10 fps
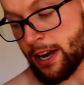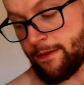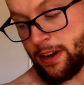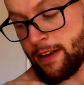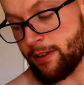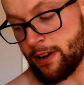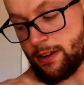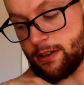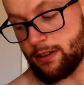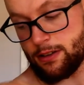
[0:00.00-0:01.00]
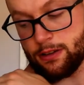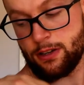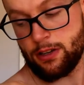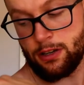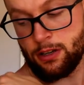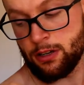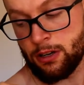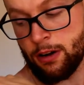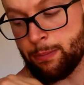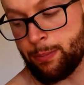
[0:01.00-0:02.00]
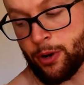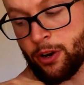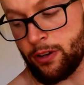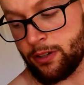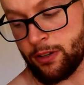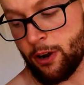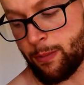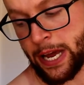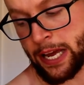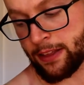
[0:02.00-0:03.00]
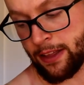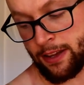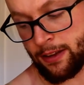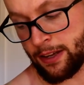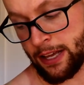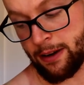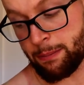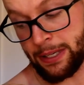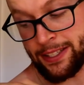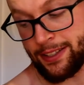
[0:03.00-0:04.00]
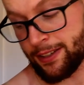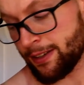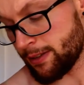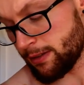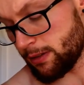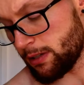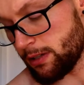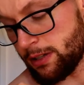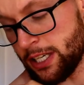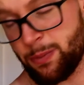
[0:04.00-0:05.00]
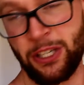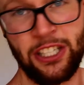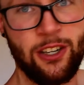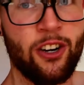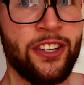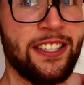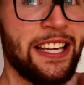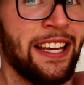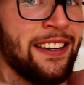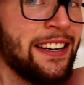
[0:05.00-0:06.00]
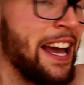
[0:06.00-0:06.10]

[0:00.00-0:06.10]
I've never got burnt so bad that that it blistered. Especially not on the second